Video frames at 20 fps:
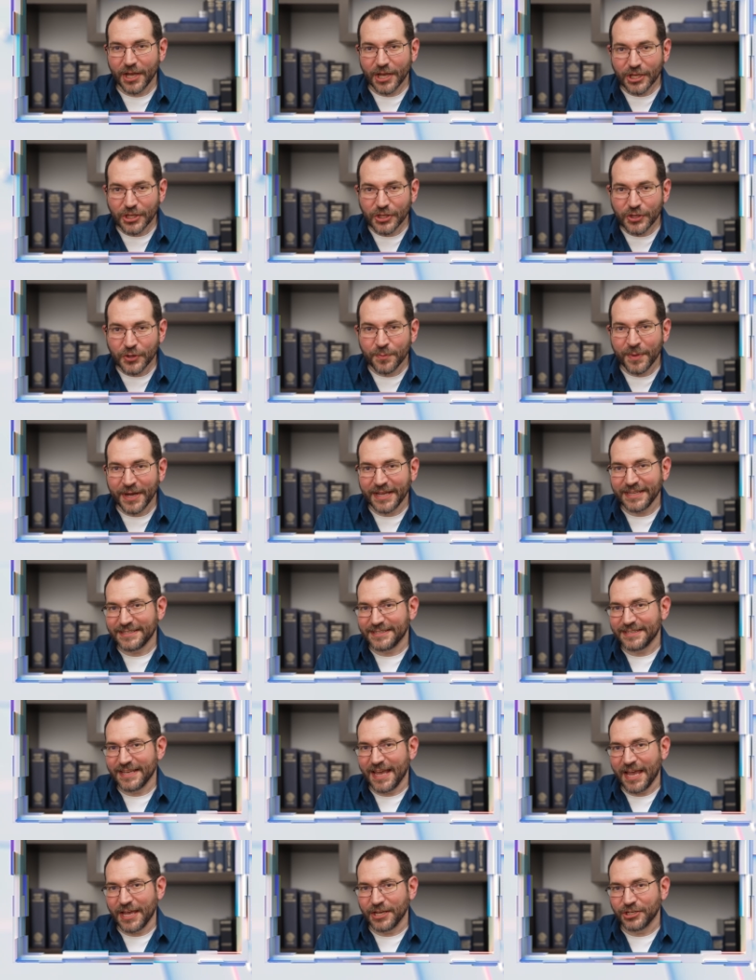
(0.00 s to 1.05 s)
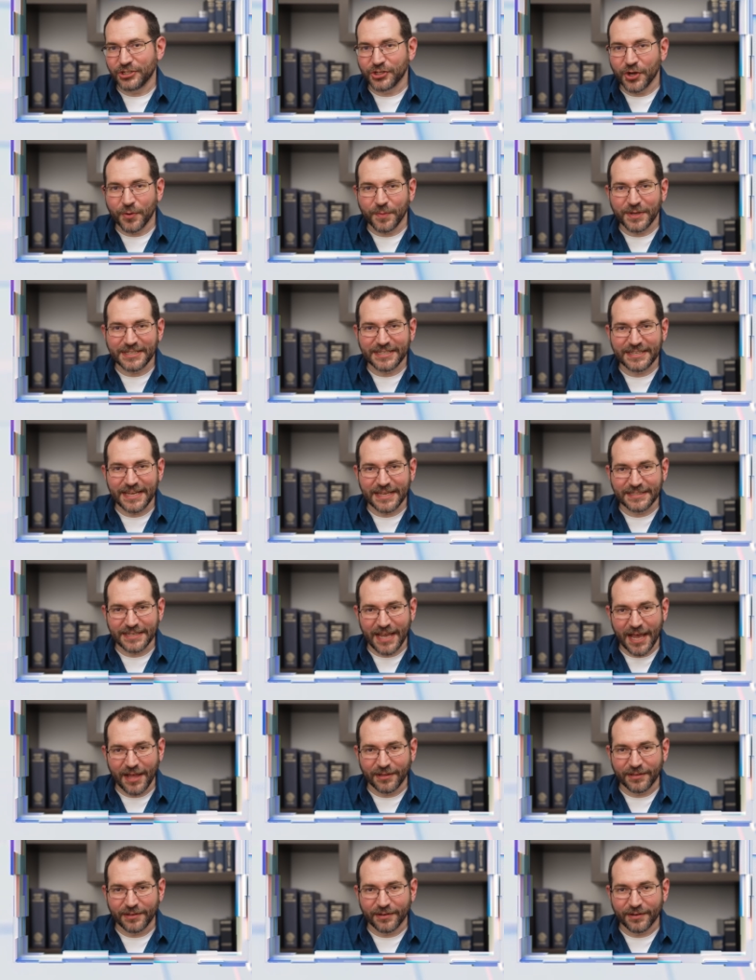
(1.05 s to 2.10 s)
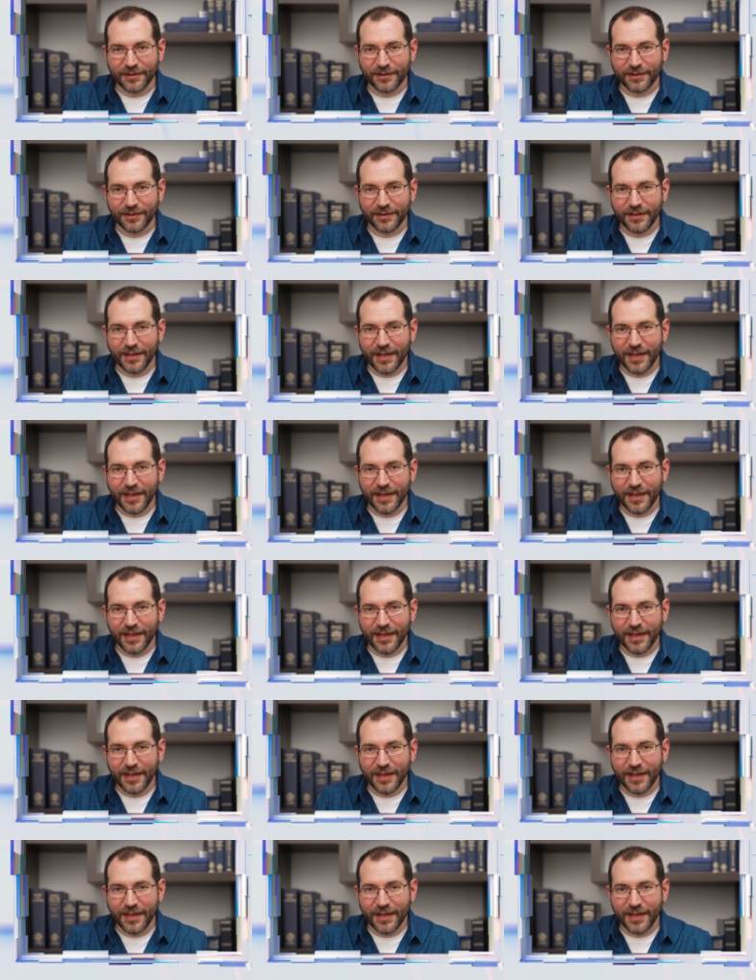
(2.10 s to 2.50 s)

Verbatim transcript: You might say, Show me today's calendar.